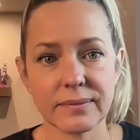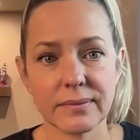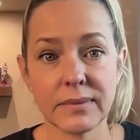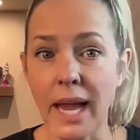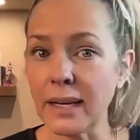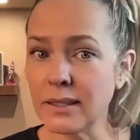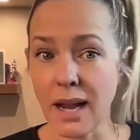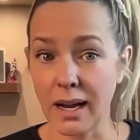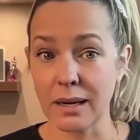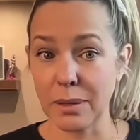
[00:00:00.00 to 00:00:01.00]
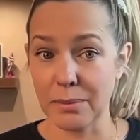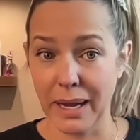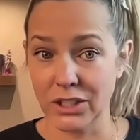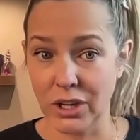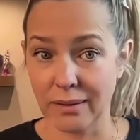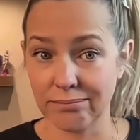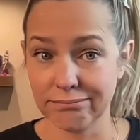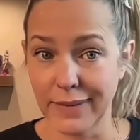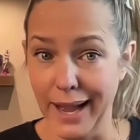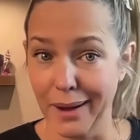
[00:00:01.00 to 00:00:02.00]
That is not gonna be my job.
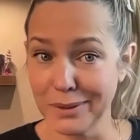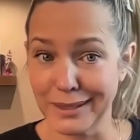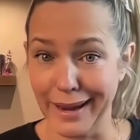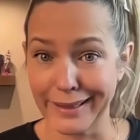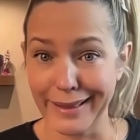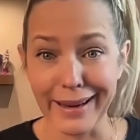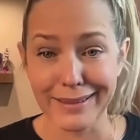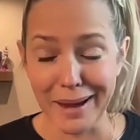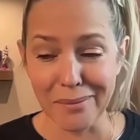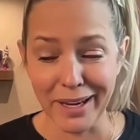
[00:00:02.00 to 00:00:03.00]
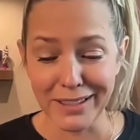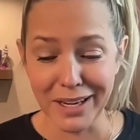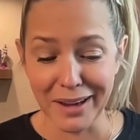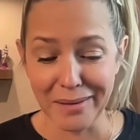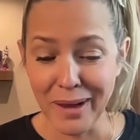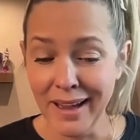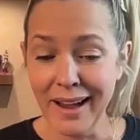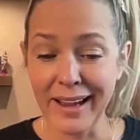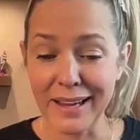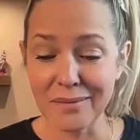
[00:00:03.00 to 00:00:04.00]
I was like, "That is not my job.
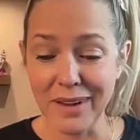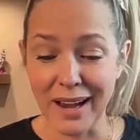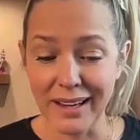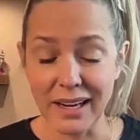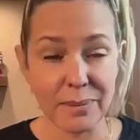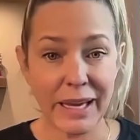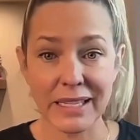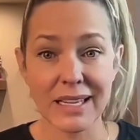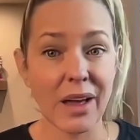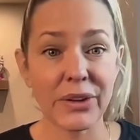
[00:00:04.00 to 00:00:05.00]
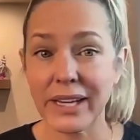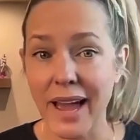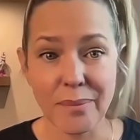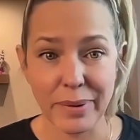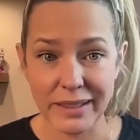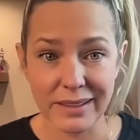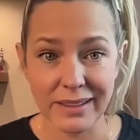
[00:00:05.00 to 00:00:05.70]
I am not," because nothing happened.